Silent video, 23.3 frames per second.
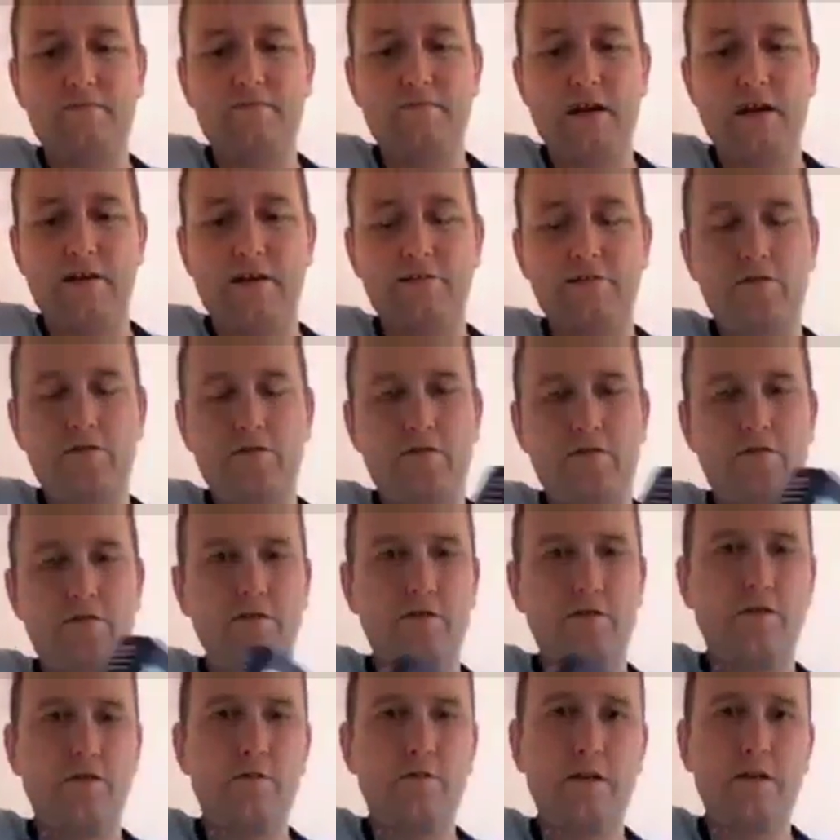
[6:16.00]
Microsoft is
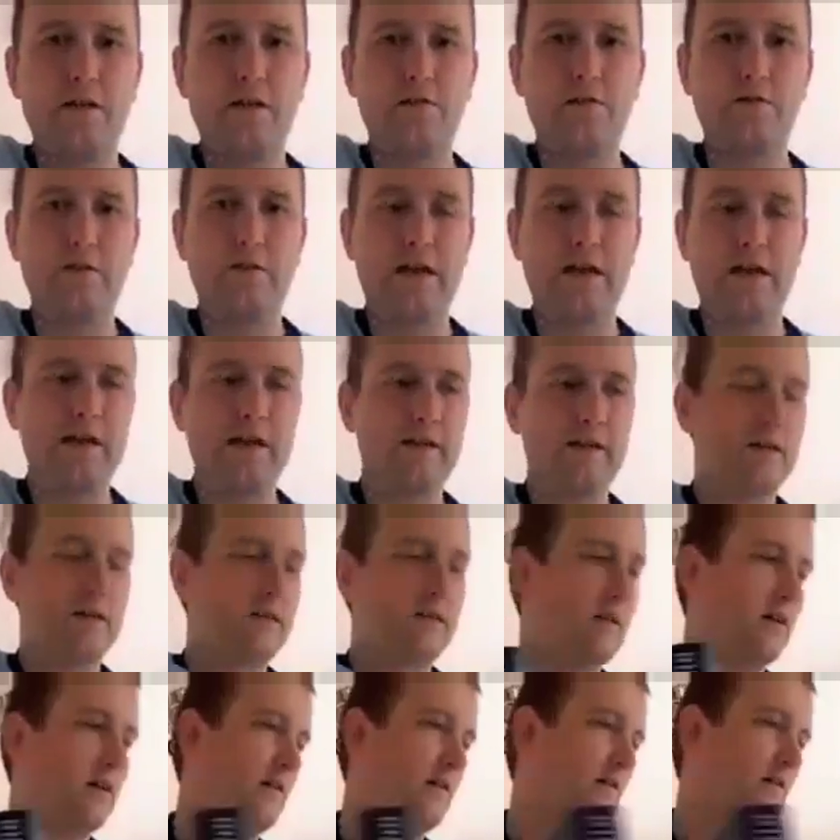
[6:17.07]
a company I don't like,
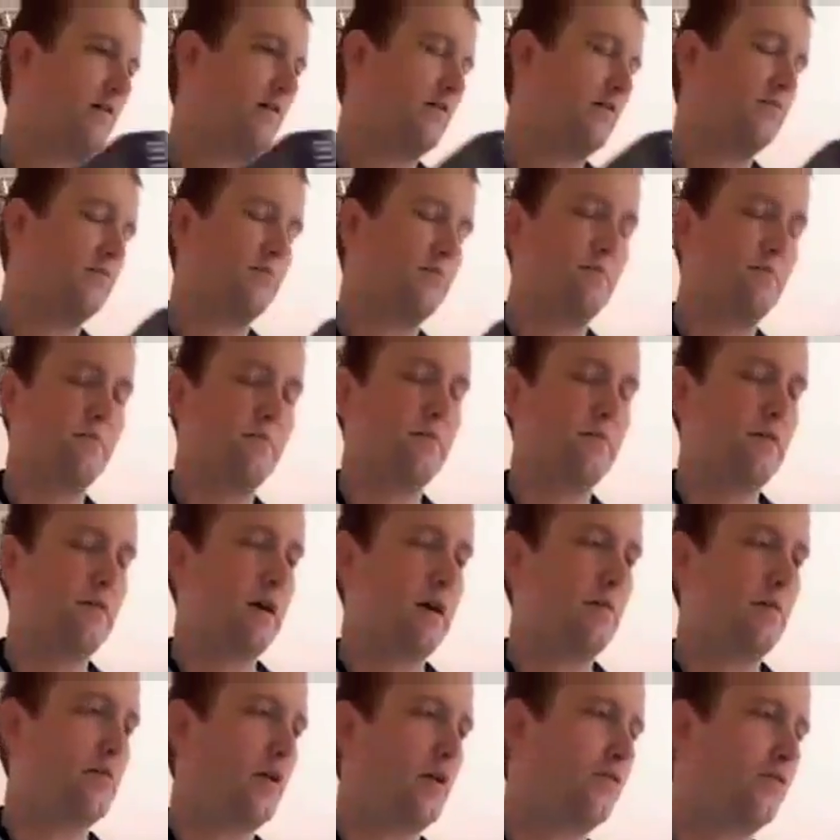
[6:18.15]
and
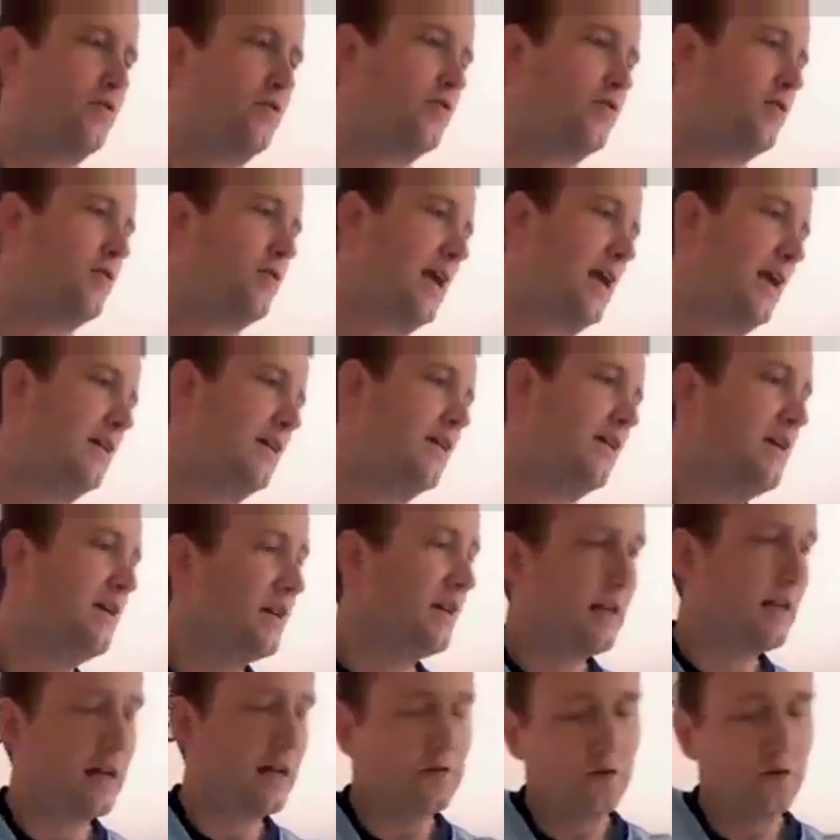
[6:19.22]
I'm not too keen.
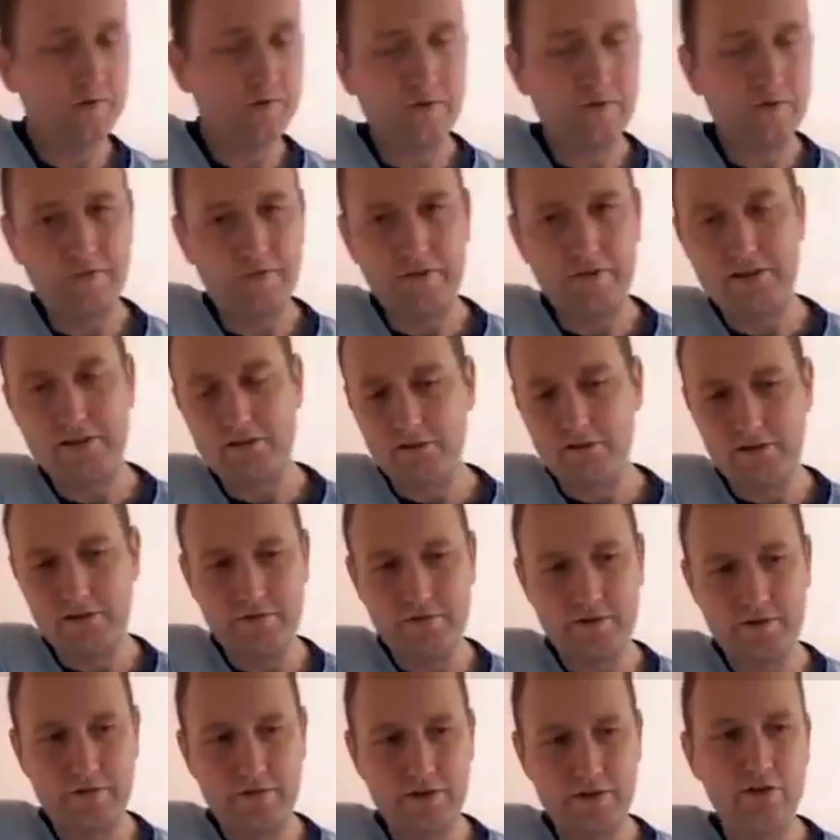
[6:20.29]
Can't talk for Vista because
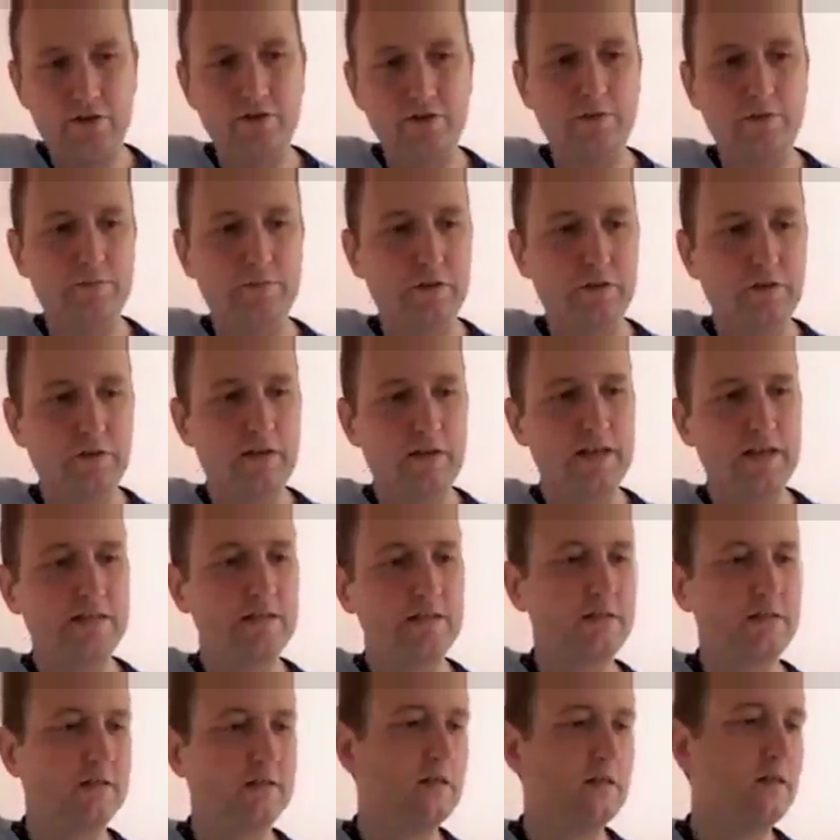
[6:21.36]
I've never used it, but the rest
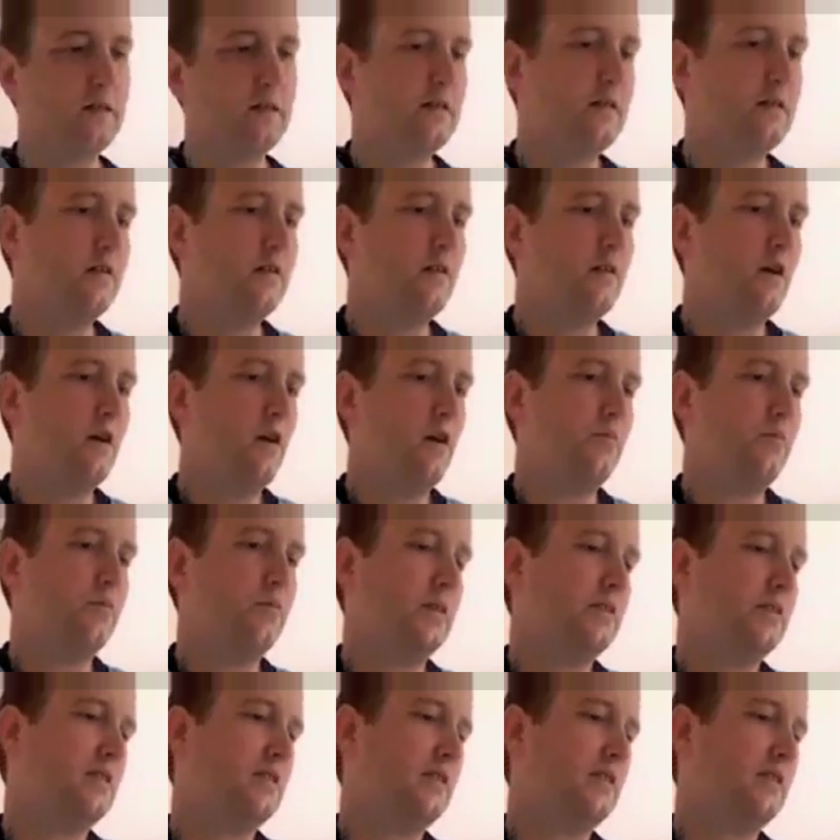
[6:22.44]
of the
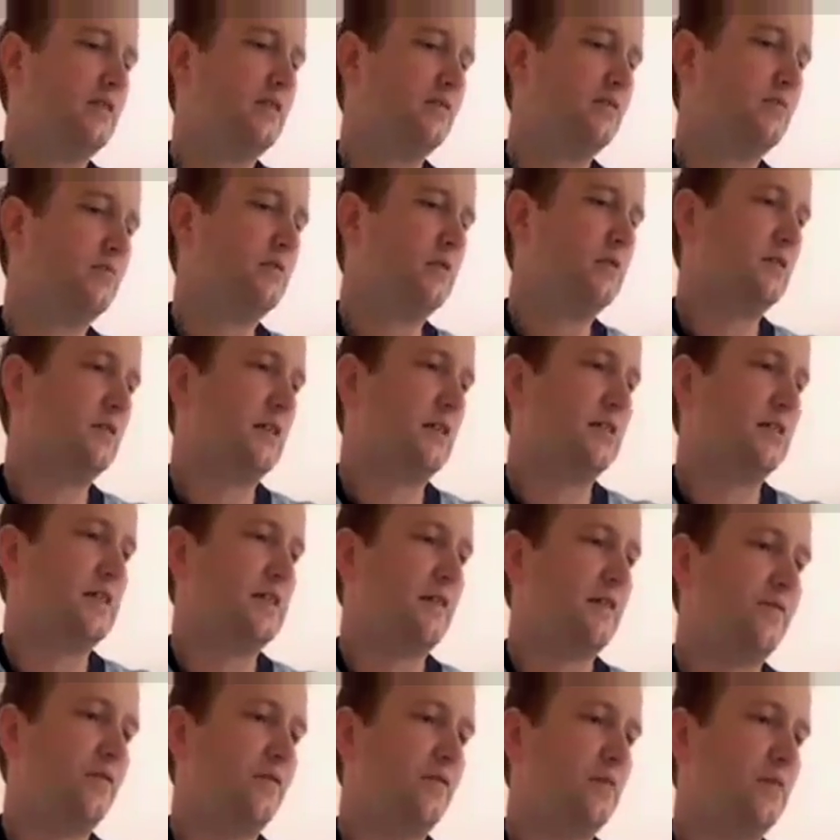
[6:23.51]
operating systems,
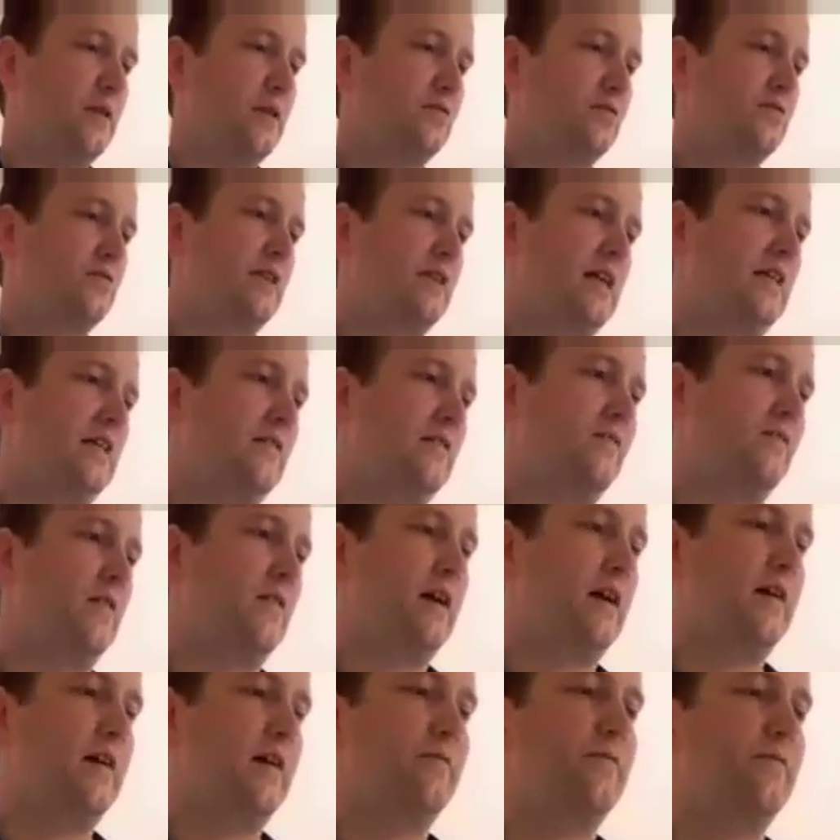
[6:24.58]
except for Windows
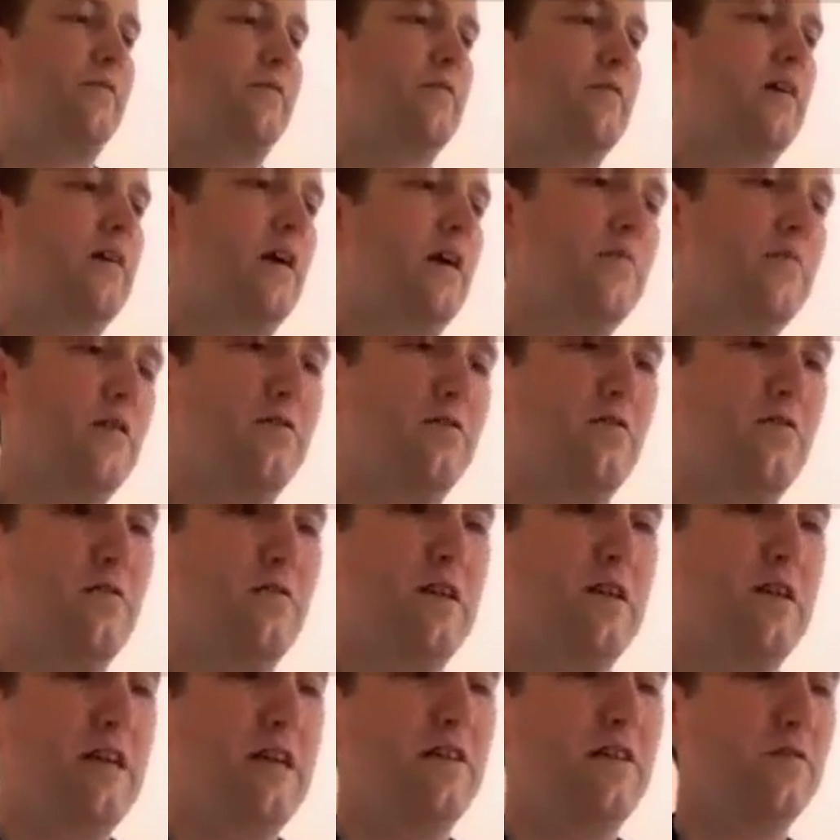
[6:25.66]
95, I'm not too
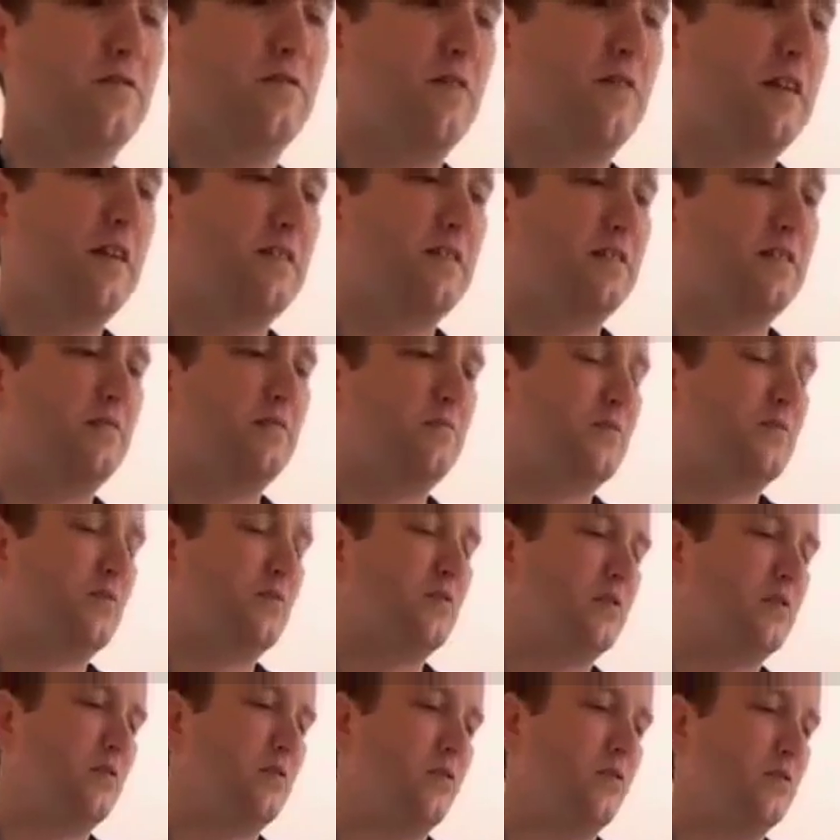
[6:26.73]
keen on the rest of them
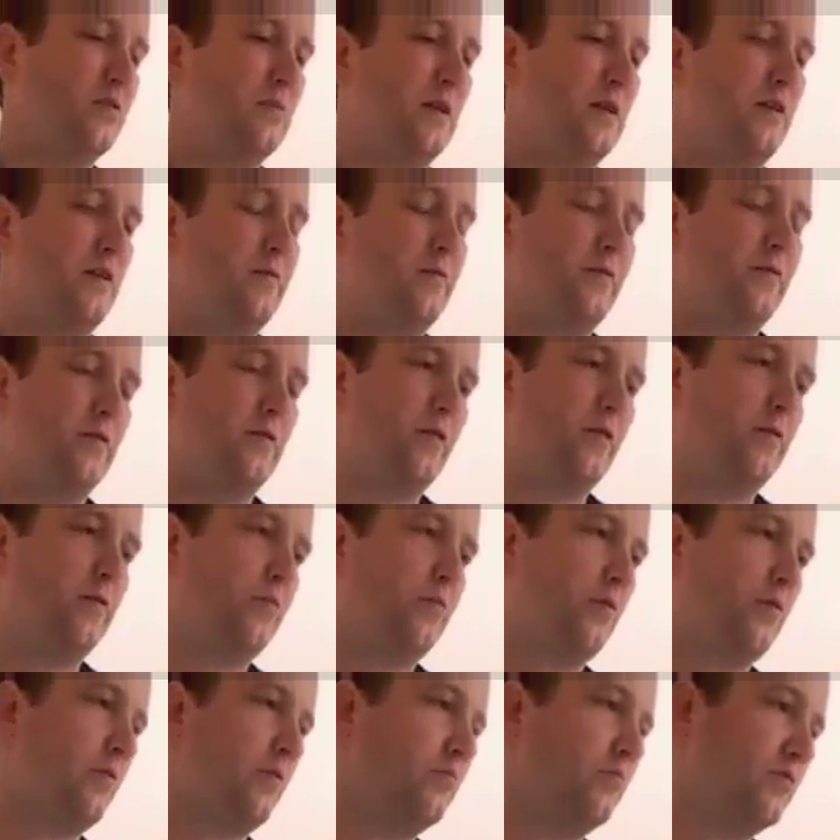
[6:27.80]
because they caused me an awful lot of
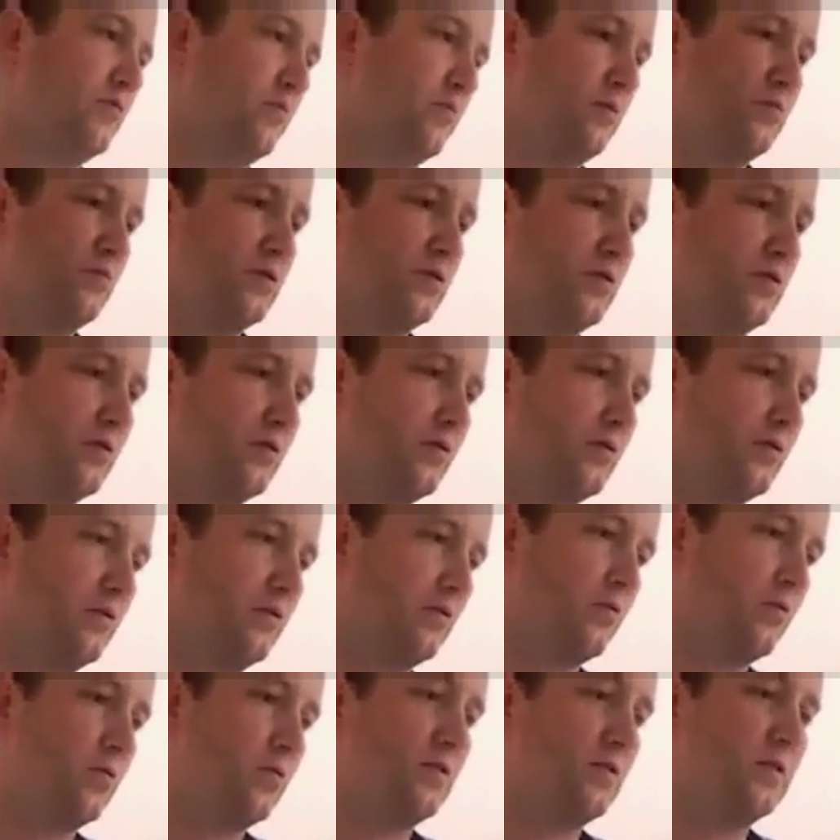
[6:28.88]
problems when I was doing the
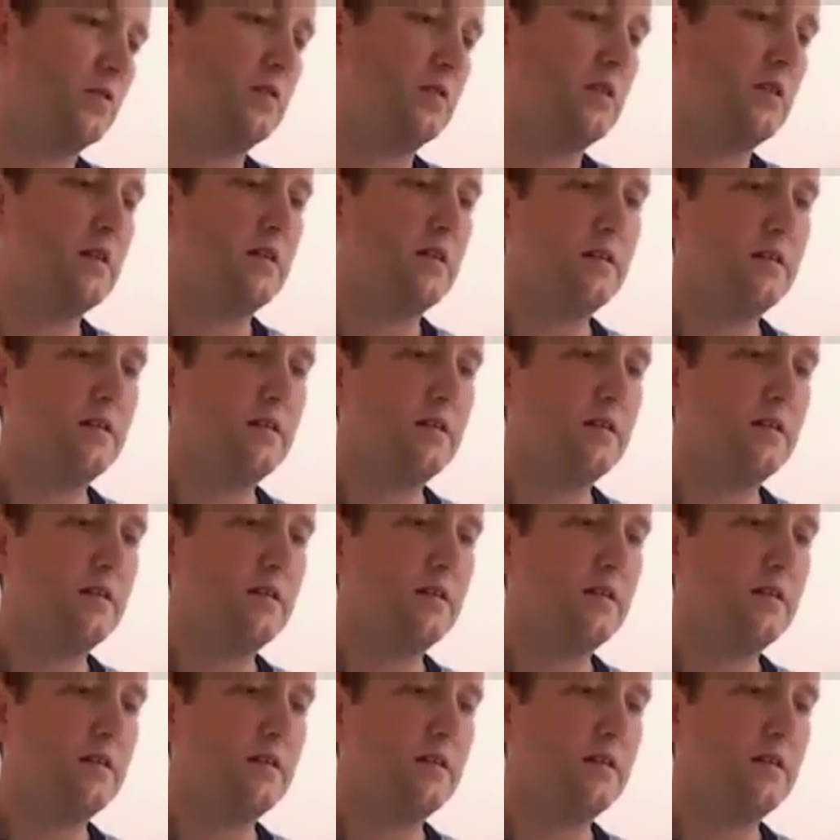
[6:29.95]
courses.